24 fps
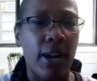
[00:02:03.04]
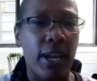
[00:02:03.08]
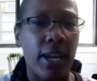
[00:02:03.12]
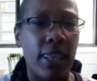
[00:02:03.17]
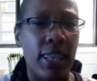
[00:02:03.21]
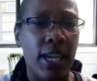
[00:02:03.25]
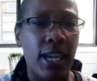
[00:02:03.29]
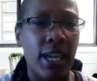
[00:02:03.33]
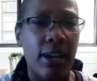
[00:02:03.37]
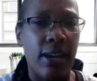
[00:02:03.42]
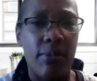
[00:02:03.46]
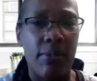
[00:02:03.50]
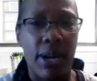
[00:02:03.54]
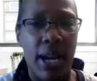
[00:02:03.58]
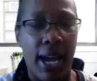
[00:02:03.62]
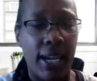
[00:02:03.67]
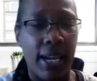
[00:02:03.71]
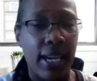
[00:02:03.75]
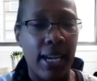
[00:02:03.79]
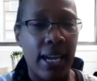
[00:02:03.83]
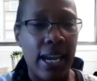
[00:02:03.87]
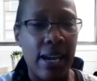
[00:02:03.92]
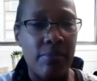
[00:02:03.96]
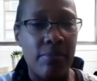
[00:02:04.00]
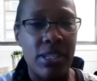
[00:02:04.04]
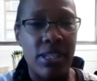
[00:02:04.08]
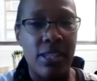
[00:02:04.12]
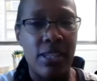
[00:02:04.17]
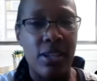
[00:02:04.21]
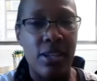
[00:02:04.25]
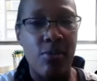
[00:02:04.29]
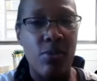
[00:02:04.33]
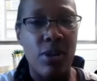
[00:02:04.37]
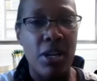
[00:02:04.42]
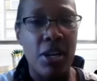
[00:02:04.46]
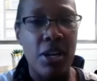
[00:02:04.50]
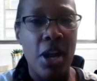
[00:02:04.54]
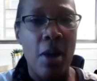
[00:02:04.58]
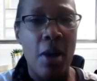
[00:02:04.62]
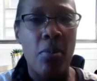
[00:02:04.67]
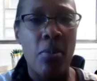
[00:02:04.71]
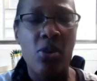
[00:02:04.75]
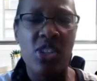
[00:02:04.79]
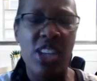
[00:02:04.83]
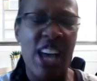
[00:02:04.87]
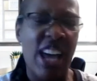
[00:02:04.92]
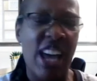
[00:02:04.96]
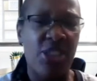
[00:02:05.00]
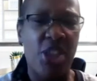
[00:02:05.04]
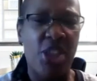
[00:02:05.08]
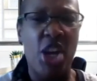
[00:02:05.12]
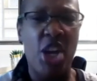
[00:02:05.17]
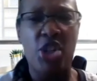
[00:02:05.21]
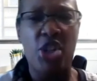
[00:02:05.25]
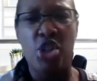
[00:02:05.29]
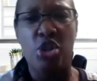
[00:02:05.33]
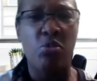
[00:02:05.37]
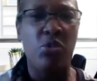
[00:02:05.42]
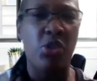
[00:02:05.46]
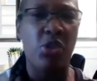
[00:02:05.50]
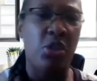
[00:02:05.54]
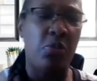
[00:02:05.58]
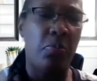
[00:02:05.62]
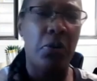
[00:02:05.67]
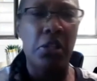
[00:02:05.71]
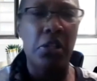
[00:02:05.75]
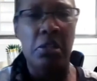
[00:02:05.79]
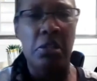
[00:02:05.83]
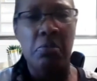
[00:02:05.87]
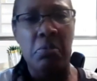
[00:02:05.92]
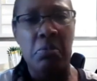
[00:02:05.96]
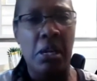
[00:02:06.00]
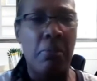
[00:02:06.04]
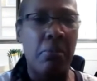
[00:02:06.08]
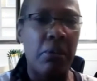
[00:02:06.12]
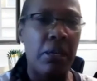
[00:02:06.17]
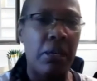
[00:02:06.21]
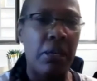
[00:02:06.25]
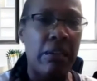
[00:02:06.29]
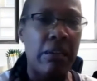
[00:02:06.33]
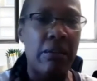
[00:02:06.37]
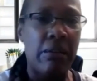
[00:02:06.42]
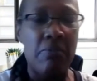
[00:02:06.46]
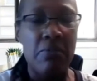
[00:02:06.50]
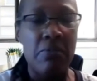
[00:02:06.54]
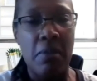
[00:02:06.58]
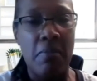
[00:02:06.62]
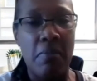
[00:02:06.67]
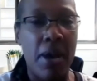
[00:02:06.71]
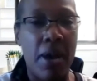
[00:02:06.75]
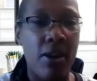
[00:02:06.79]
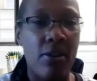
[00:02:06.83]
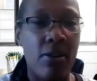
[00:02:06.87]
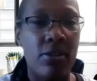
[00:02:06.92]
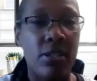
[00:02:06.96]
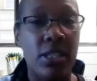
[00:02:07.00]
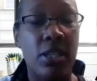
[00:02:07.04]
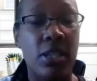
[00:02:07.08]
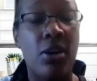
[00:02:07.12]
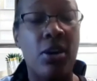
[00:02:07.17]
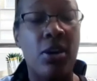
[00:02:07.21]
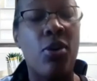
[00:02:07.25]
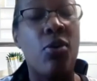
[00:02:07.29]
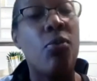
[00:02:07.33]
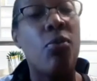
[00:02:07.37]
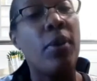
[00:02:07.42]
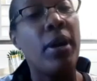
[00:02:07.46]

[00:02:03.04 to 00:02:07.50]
And then when I came to them with numbers, I thought you were supposed to be able to get me a better deal.